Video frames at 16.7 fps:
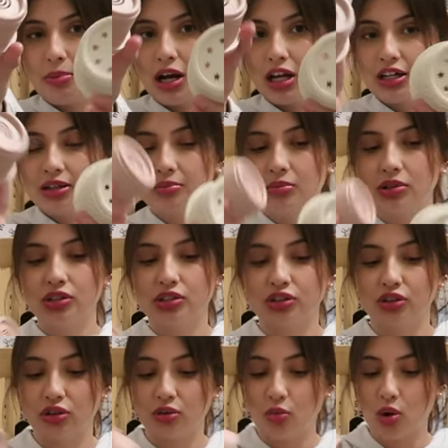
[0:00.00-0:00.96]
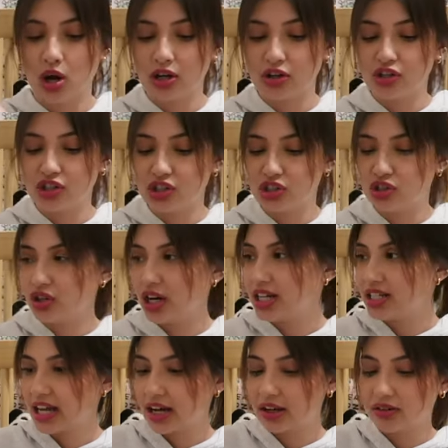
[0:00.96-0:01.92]
bottom, so the water just
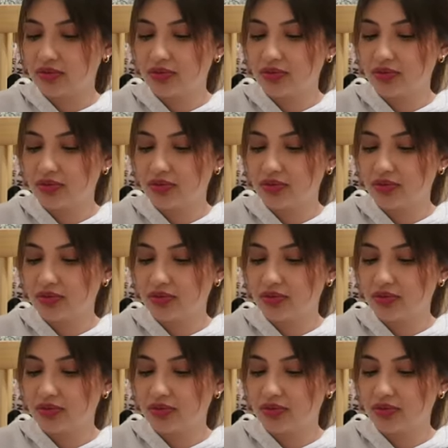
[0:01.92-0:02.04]
drains out